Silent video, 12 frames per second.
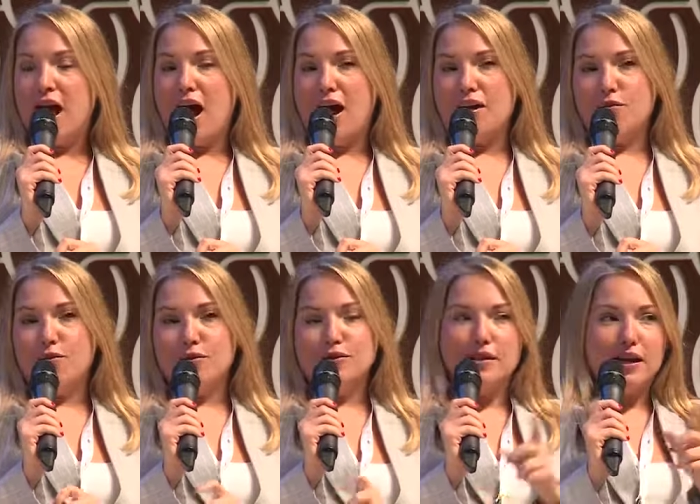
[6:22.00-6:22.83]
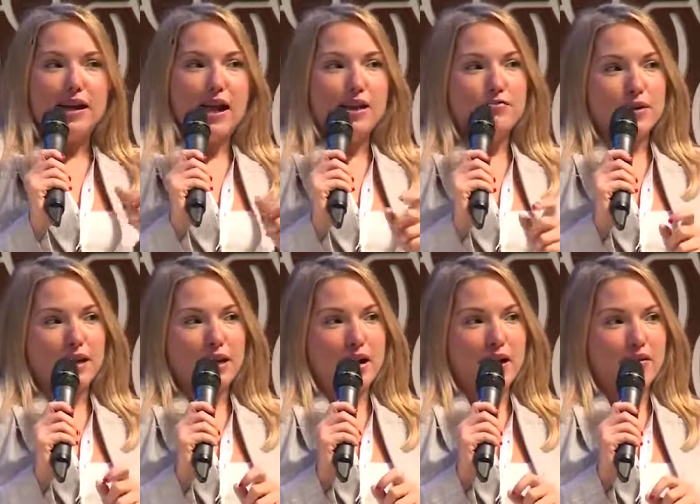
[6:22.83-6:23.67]
I was again
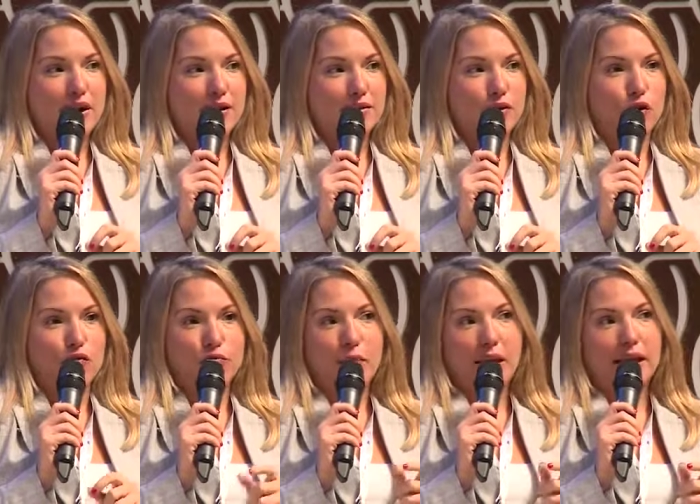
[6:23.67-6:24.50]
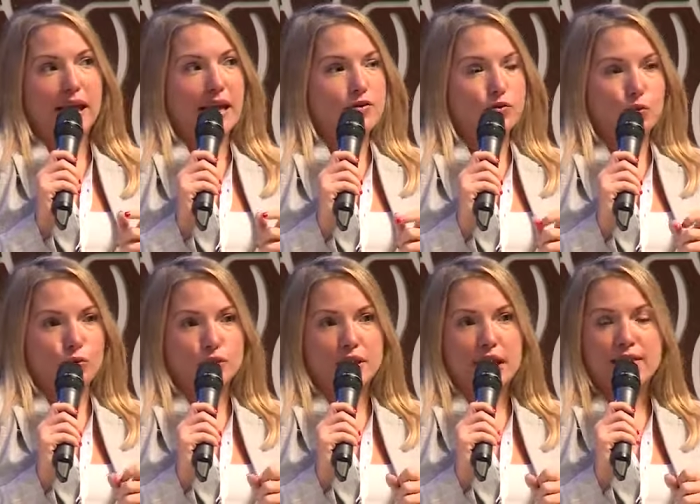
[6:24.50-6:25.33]
reading another article of Bill Gates who
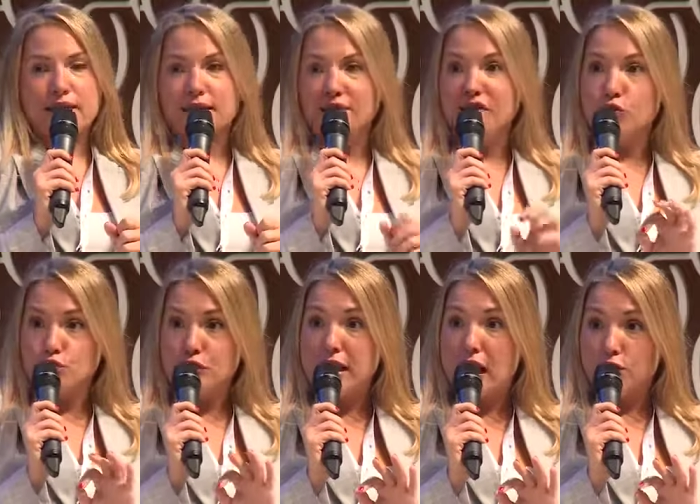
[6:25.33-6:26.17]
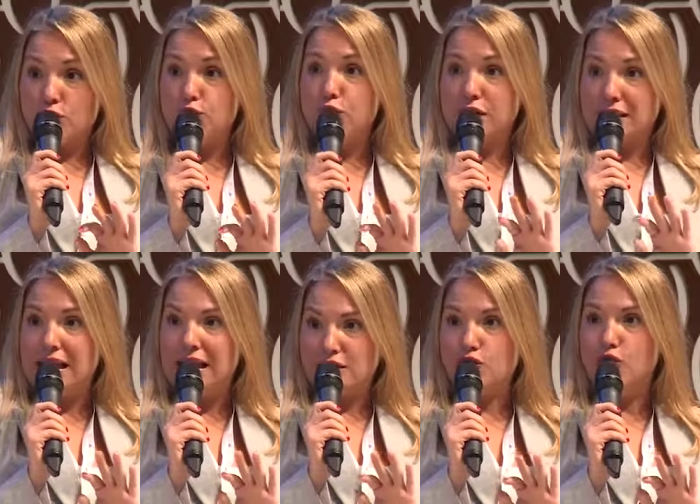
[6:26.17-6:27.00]
was saying that if he was down to his
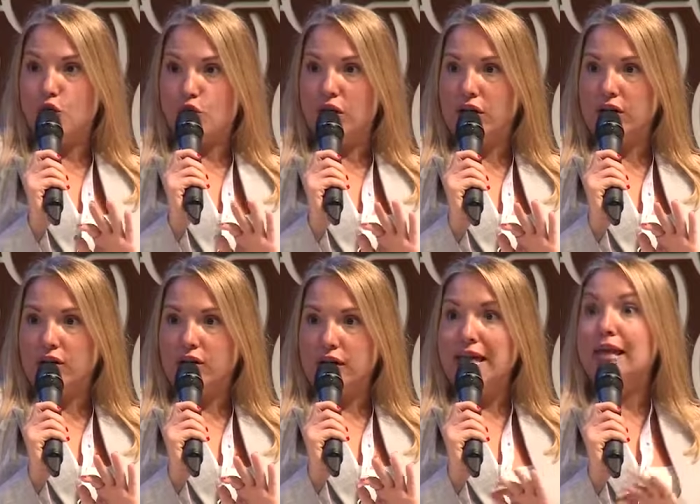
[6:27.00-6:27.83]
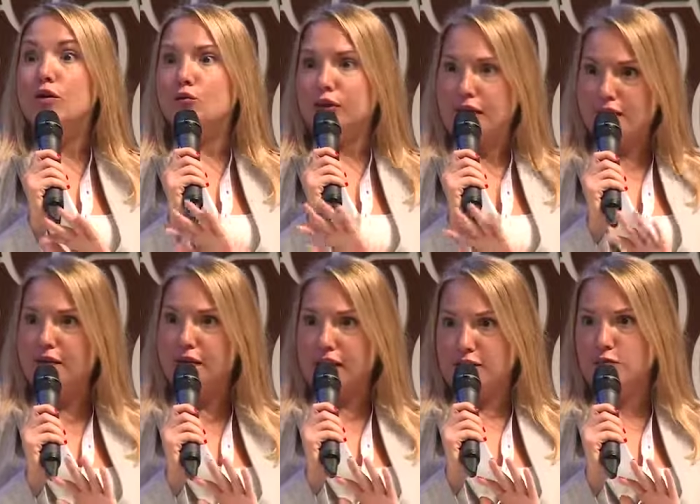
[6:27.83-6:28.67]
last dollar, he would
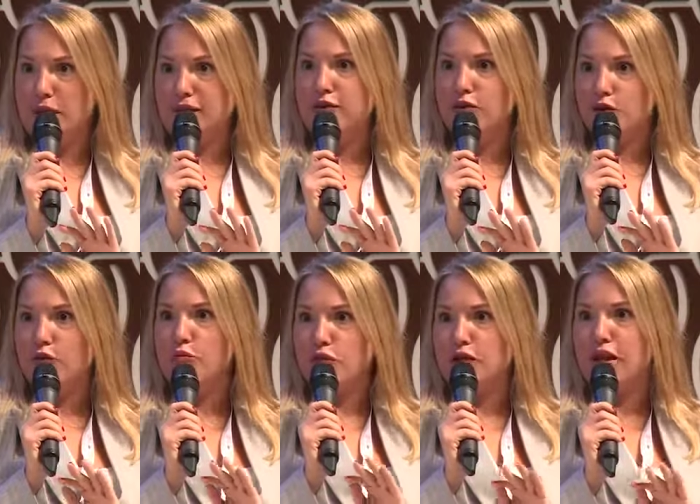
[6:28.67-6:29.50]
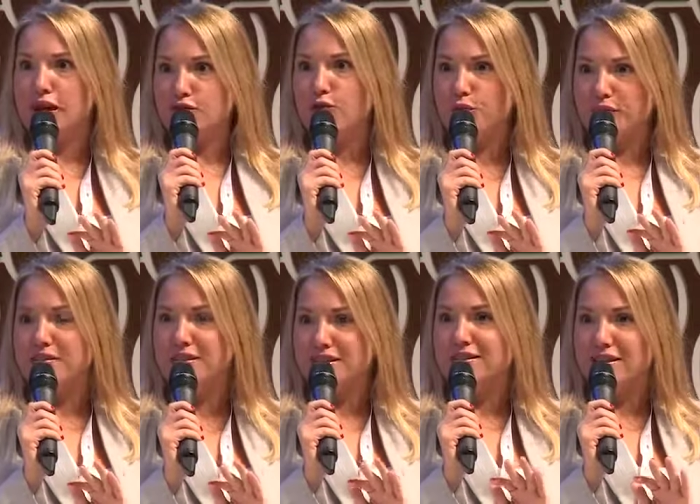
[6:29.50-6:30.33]
definitely spend it on communication with
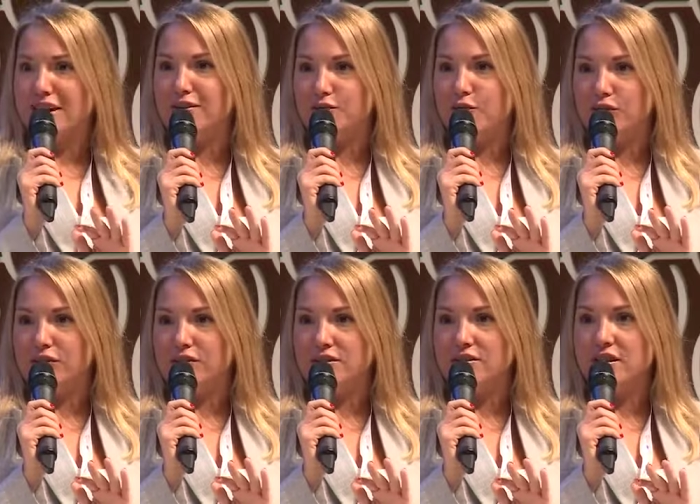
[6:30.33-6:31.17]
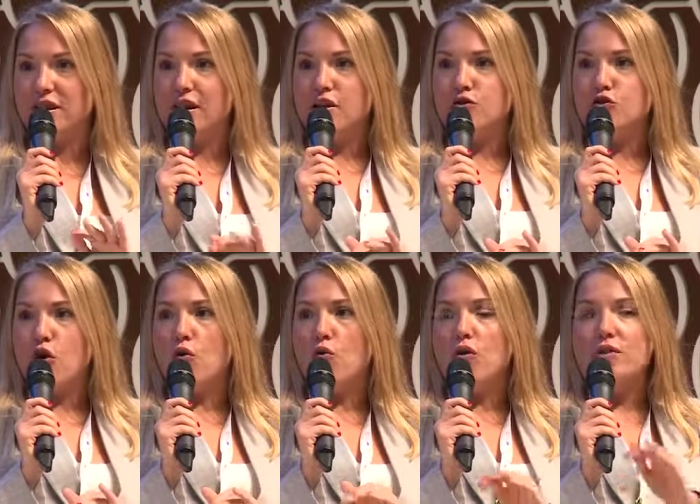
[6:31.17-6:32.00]
his key stakeholders.
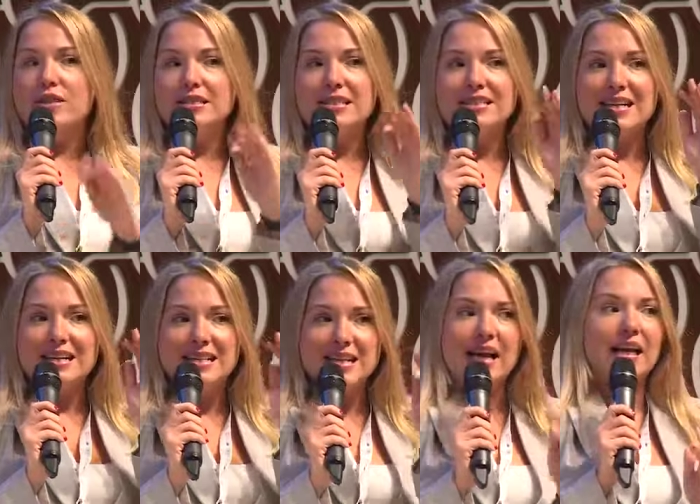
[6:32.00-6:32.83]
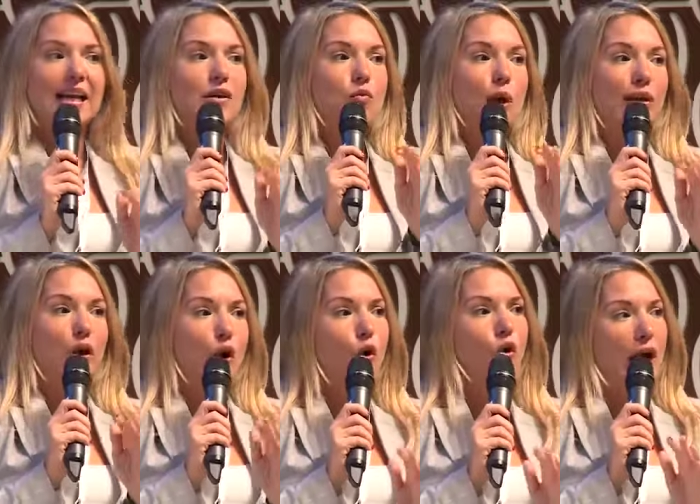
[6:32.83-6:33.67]
So this is exactly what
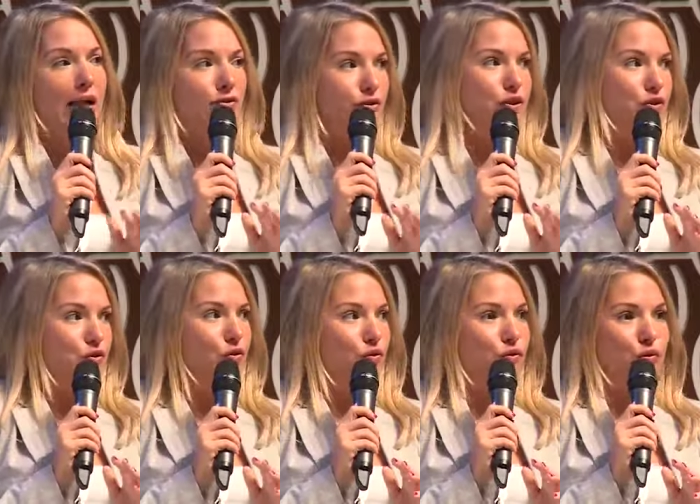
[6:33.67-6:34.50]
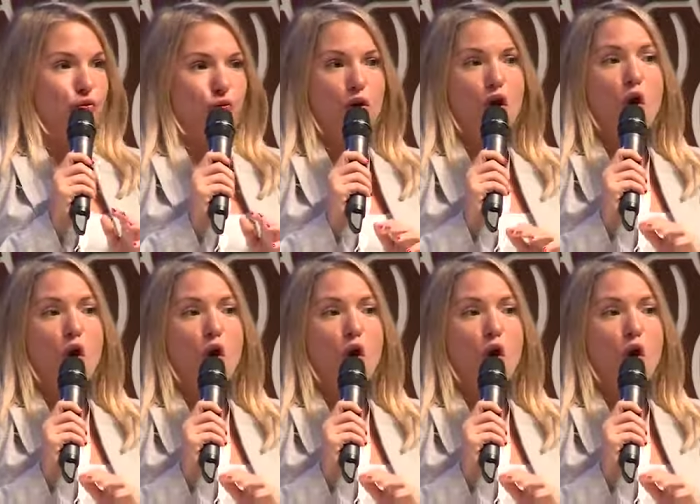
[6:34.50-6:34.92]
all countries should do